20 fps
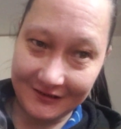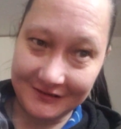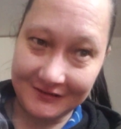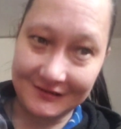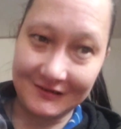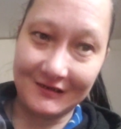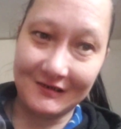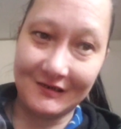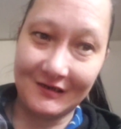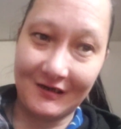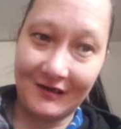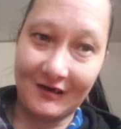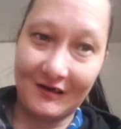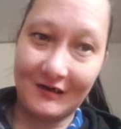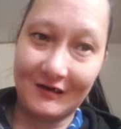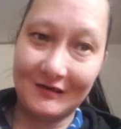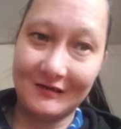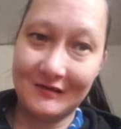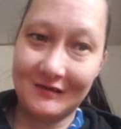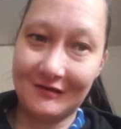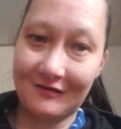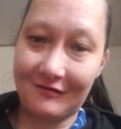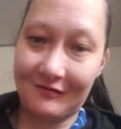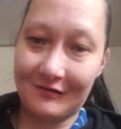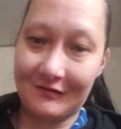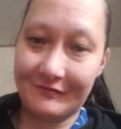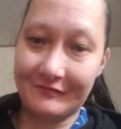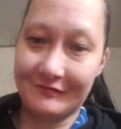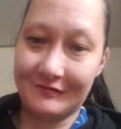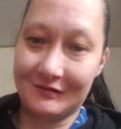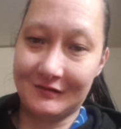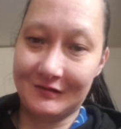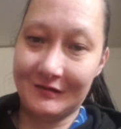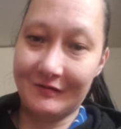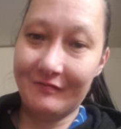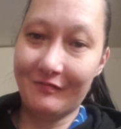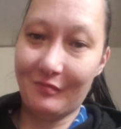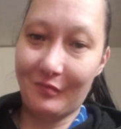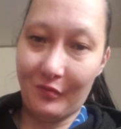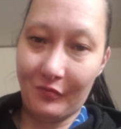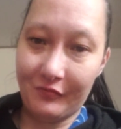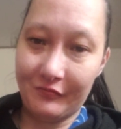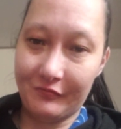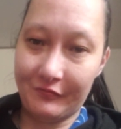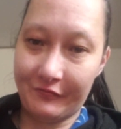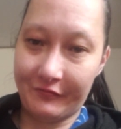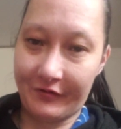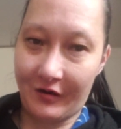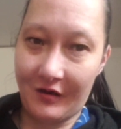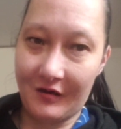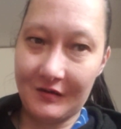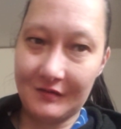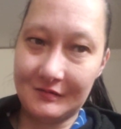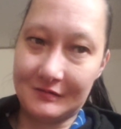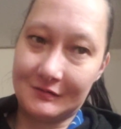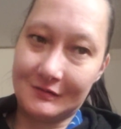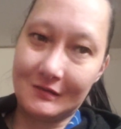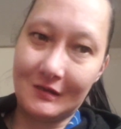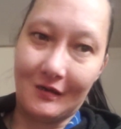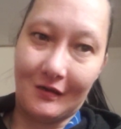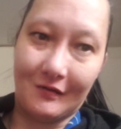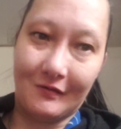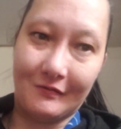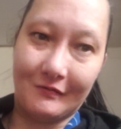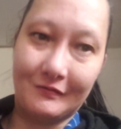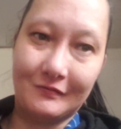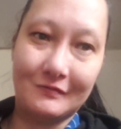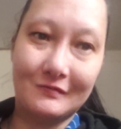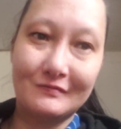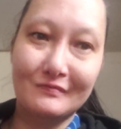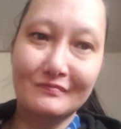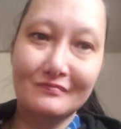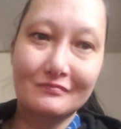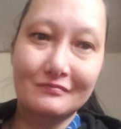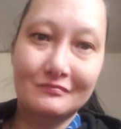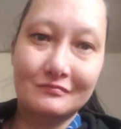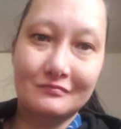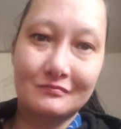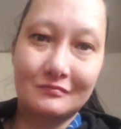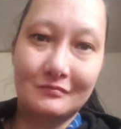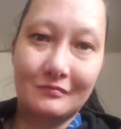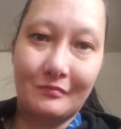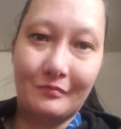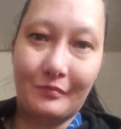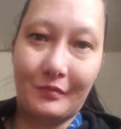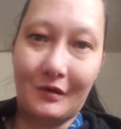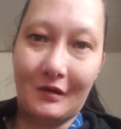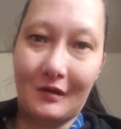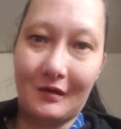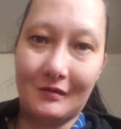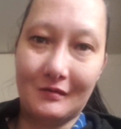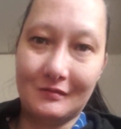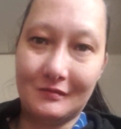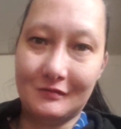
I said, yeah, I eat a lot of deep right step. But,